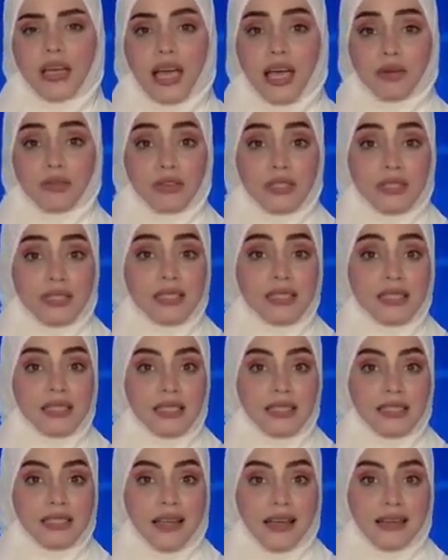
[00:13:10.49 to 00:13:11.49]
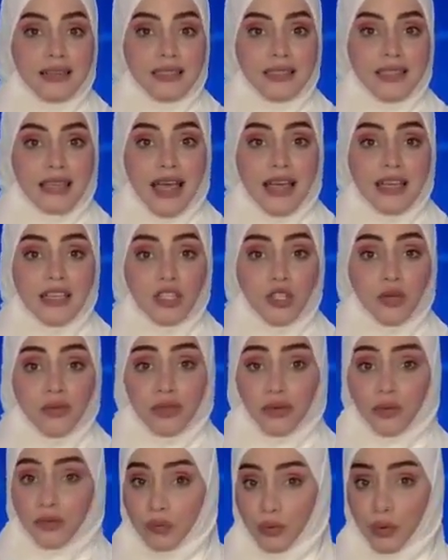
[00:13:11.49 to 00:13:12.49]
ever since the Zionist gangs
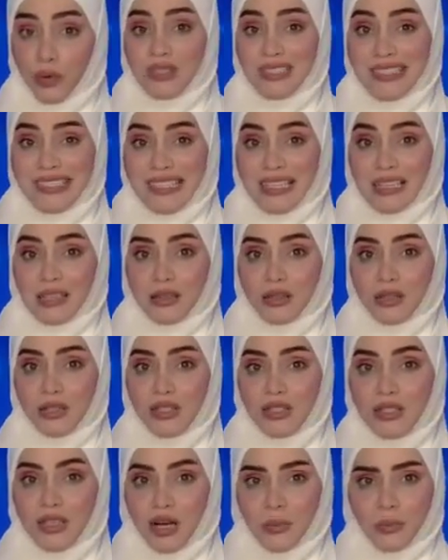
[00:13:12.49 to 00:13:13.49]
of the first settlers